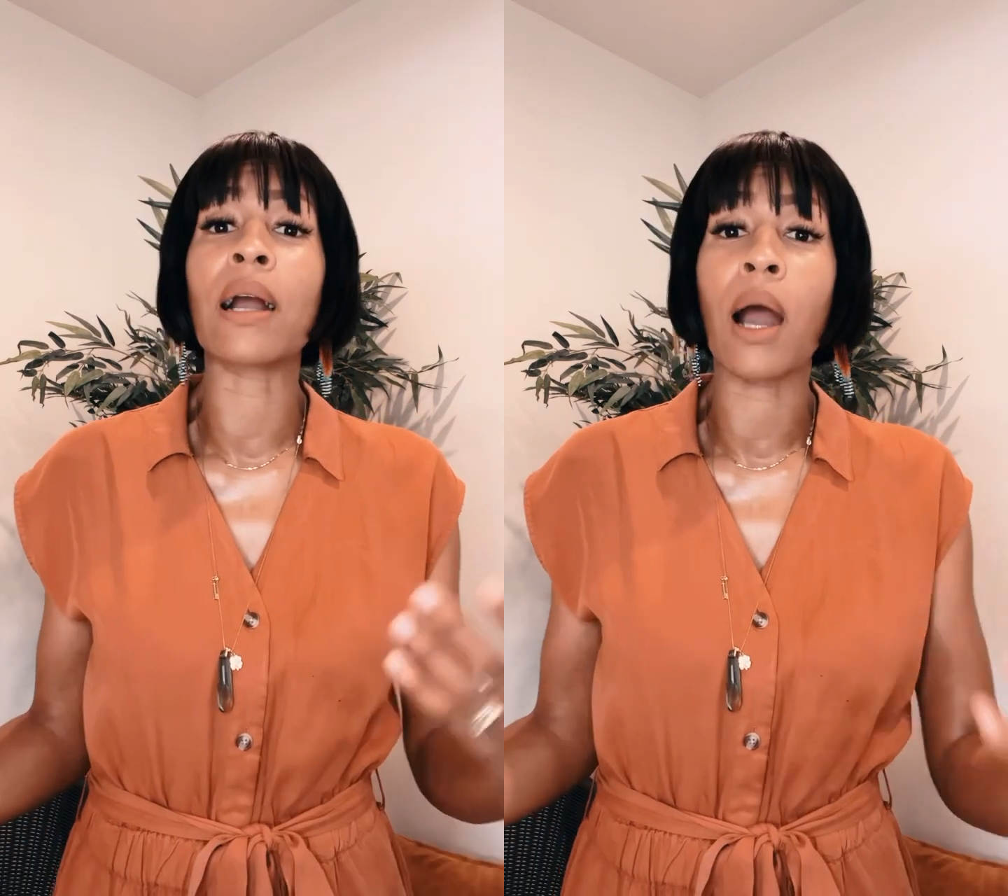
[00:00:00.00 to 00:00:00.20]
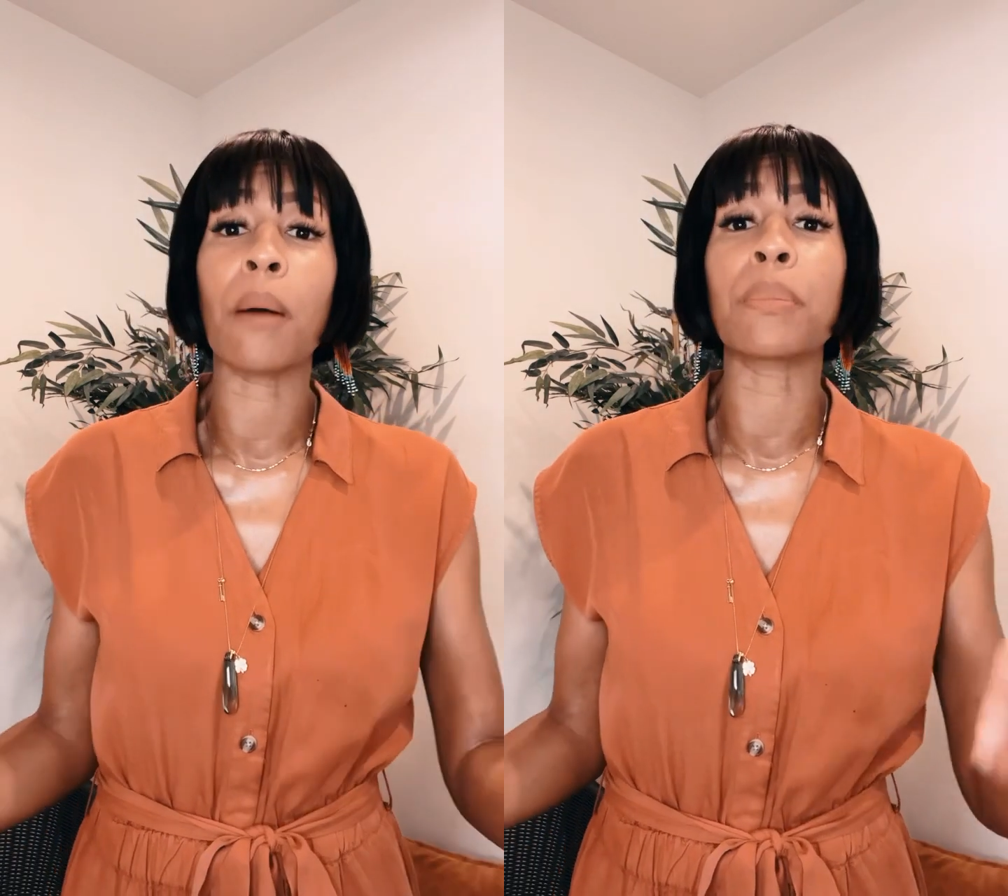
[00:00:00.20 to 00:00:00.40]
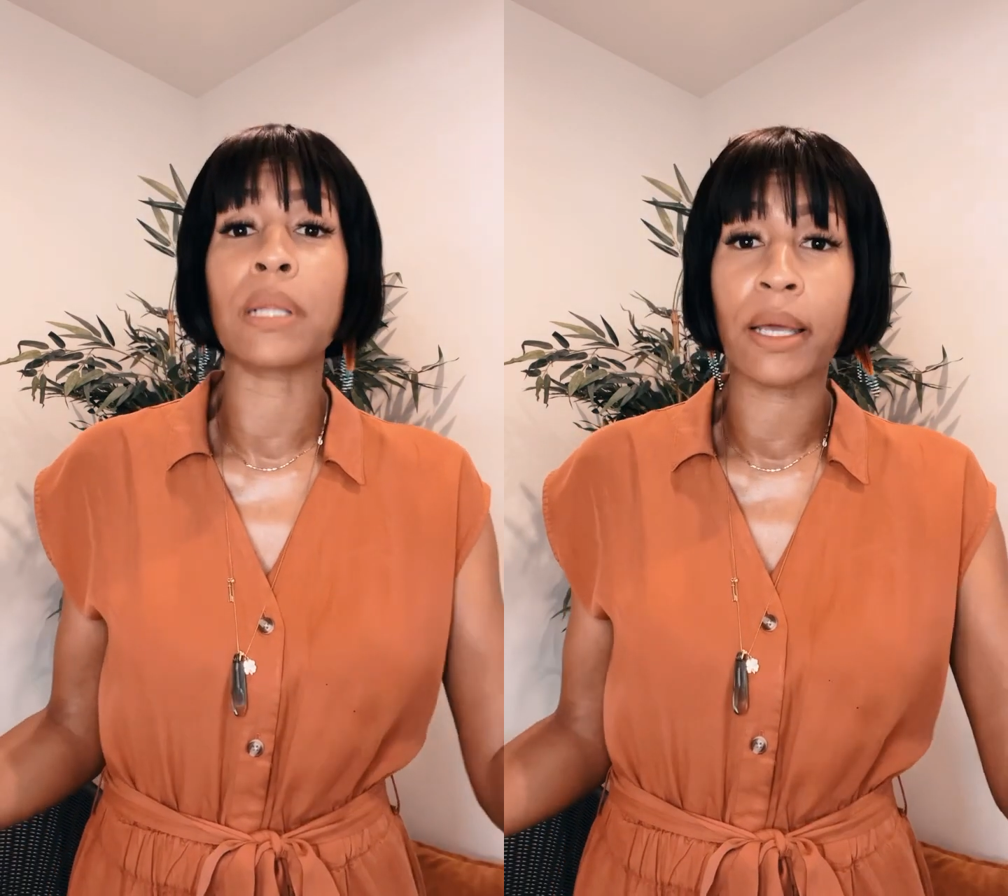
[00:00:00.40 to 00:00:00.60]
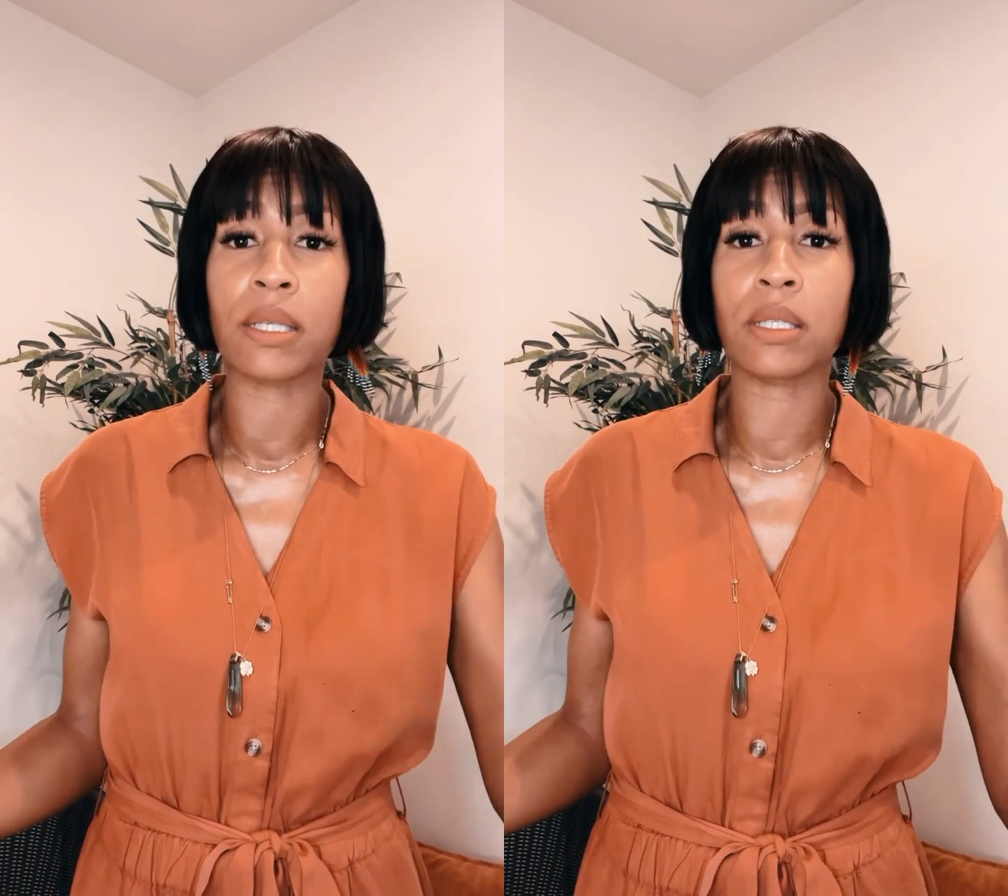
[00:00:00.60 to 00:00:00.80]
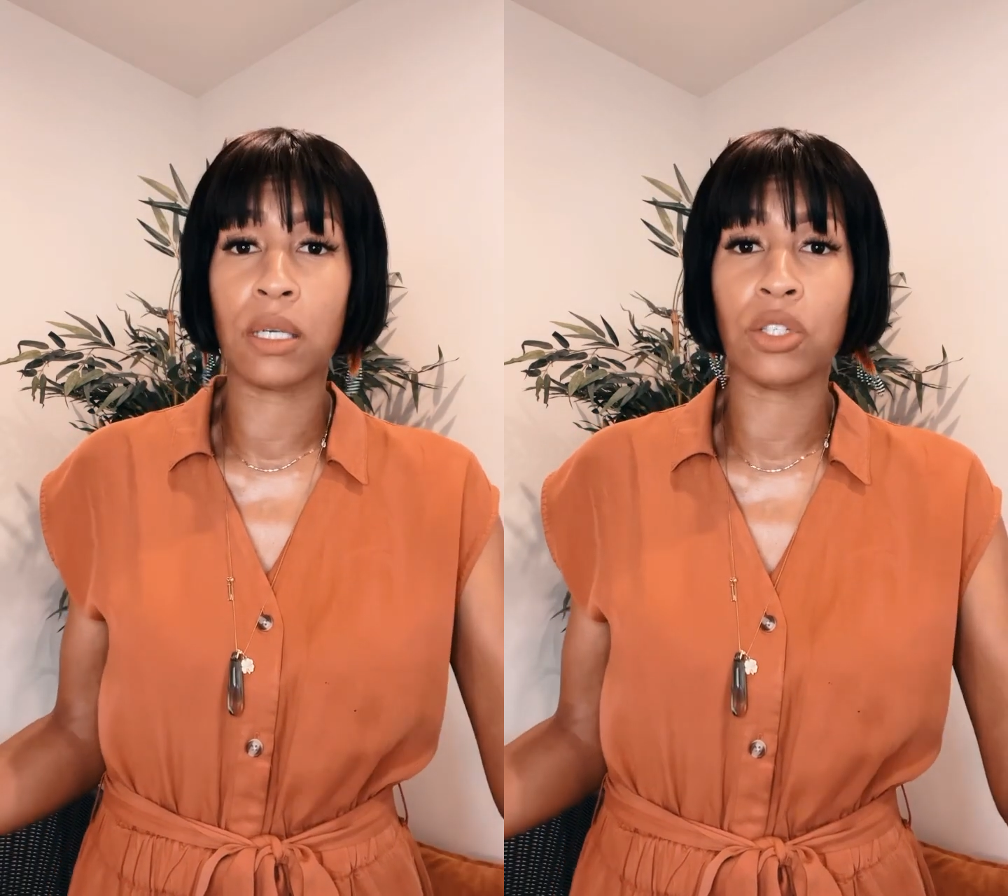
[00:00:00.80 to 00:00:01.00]

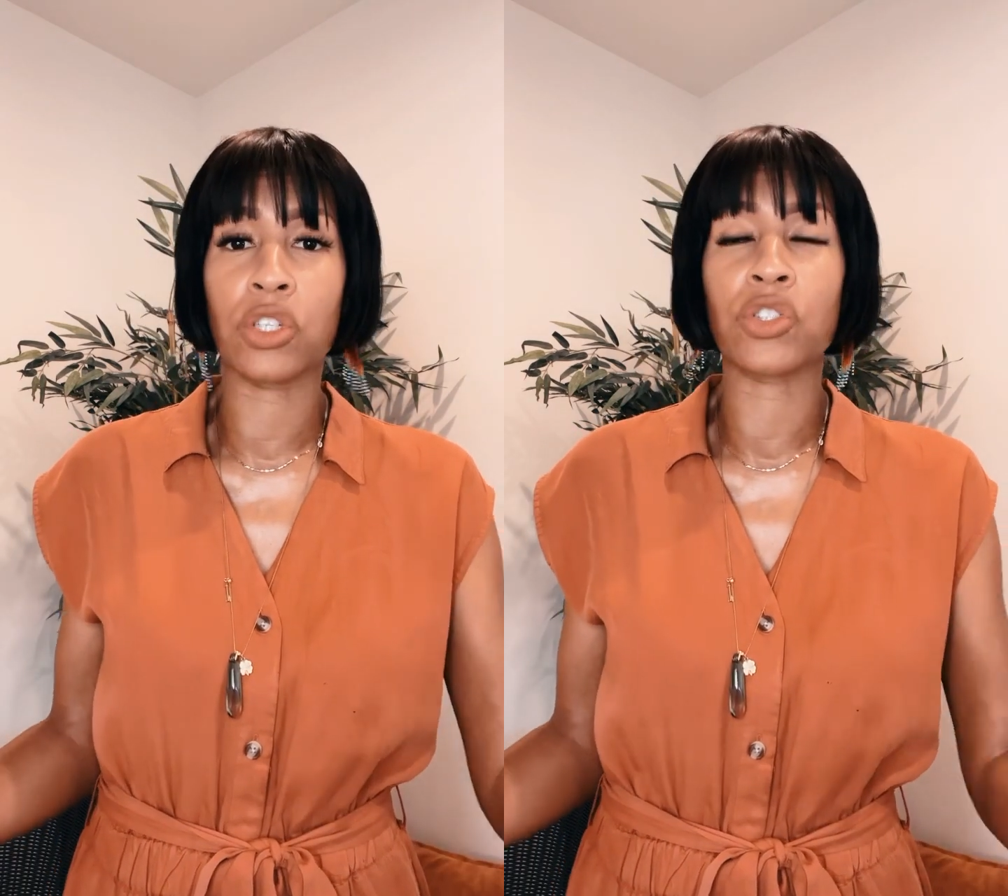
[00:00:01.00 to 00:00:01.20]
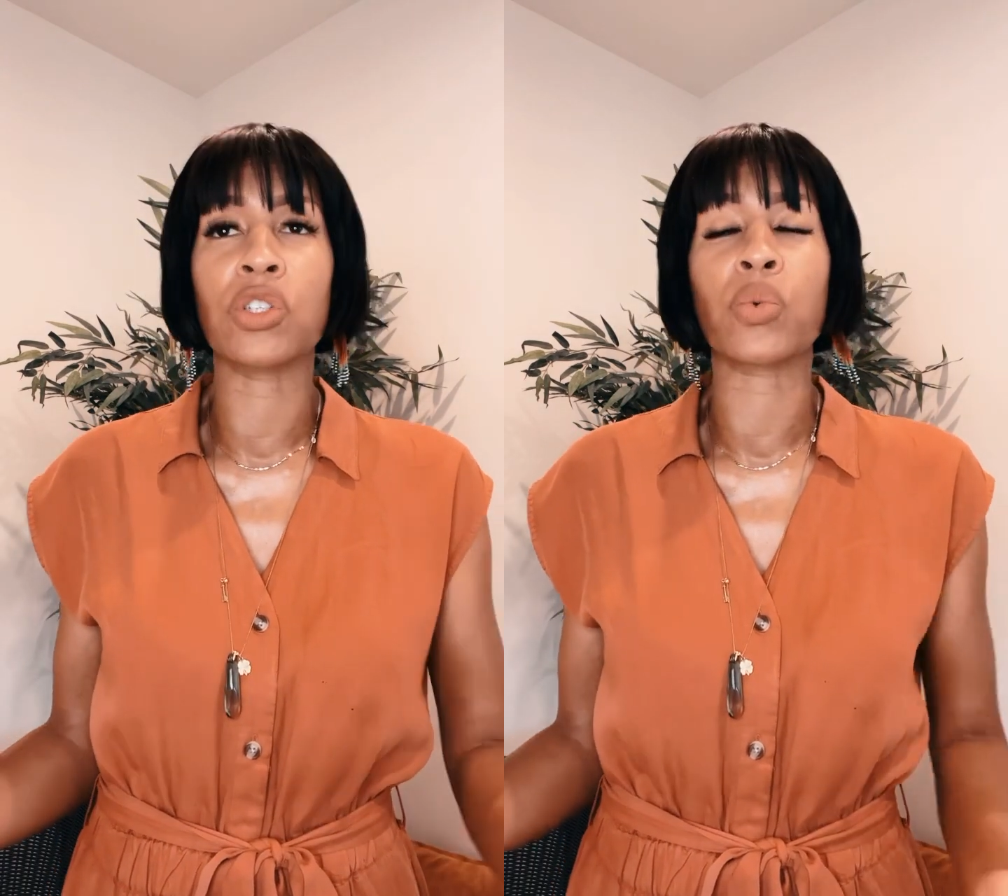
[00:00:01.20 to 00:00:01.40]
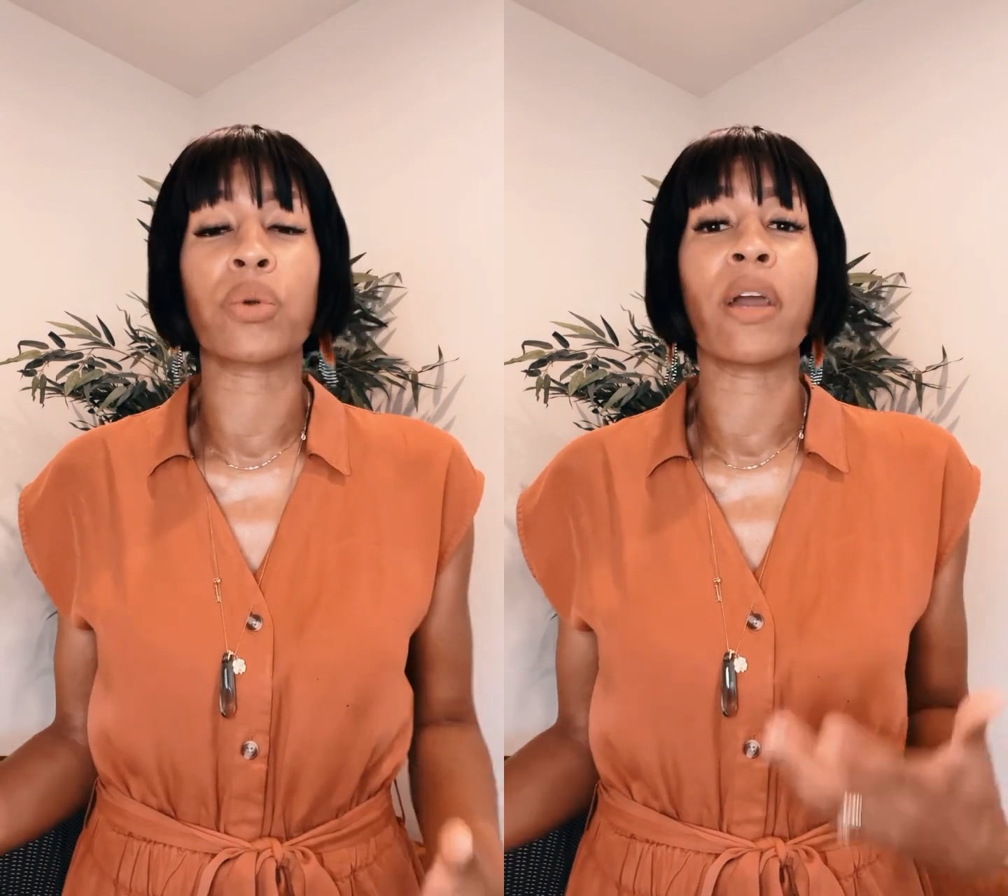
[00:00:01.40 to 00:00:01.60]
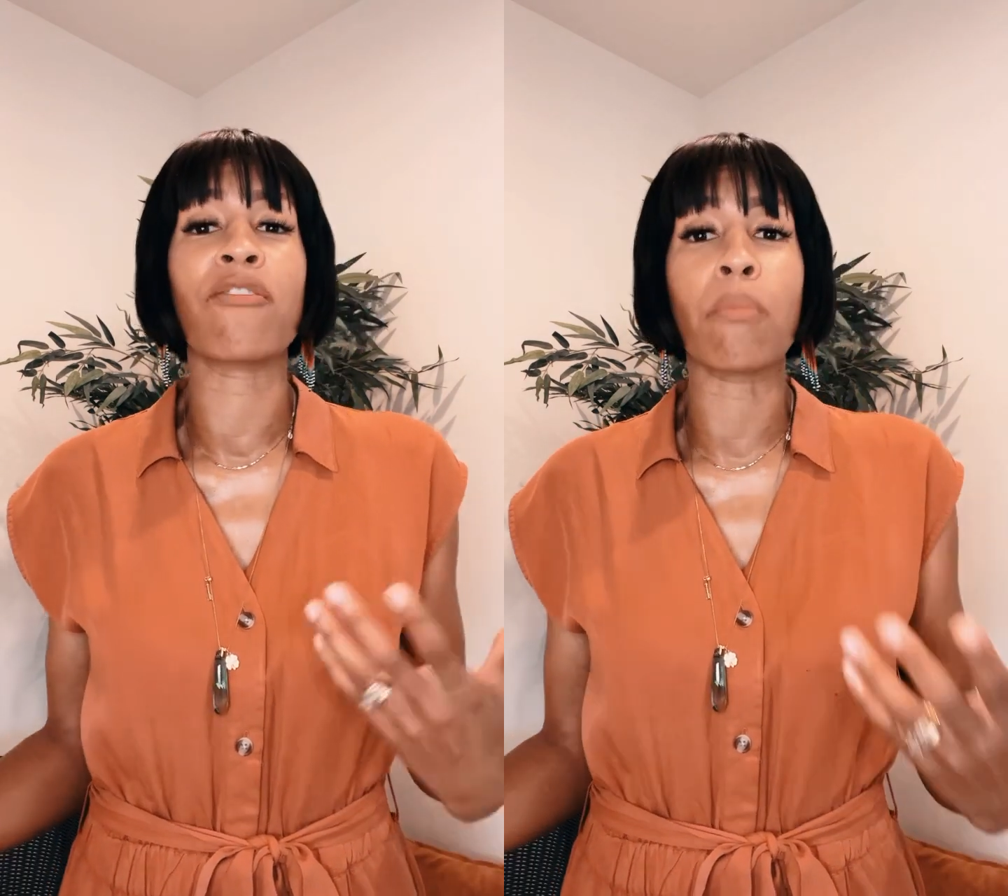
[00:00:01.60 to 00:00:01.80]
complex conditions where you have